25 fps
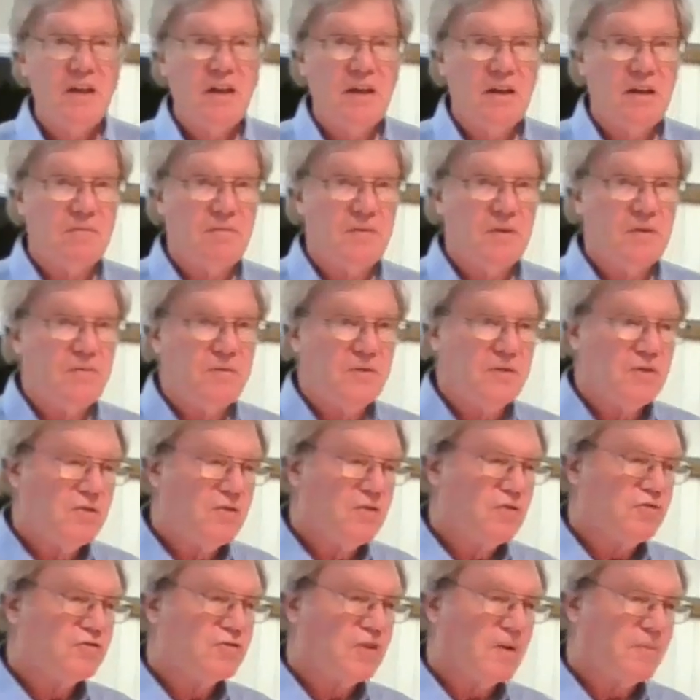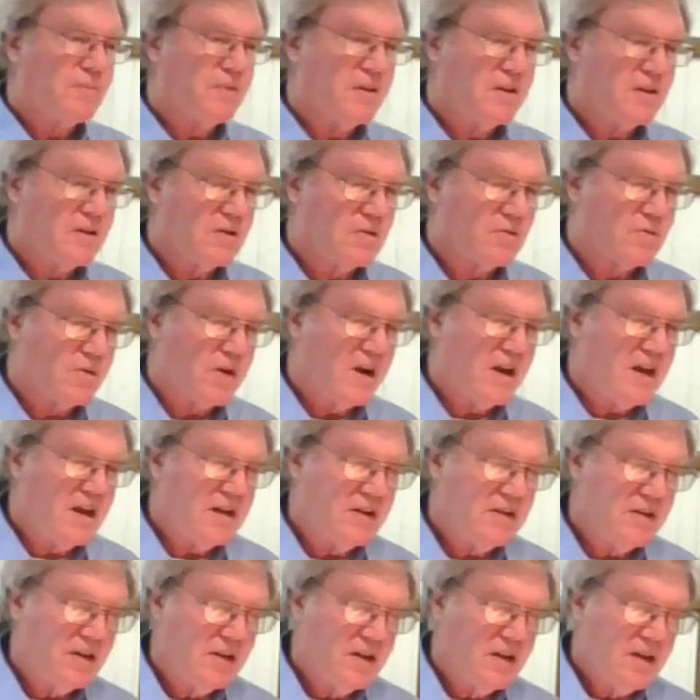If, if you do something
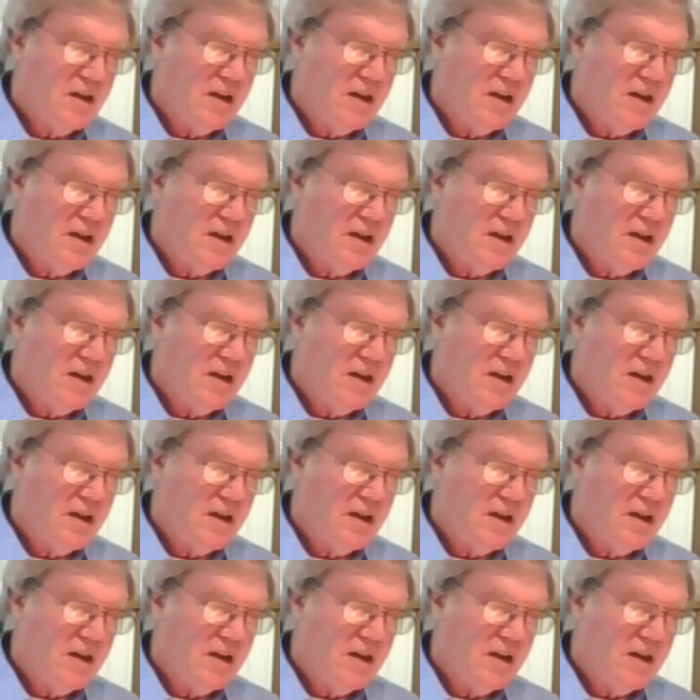great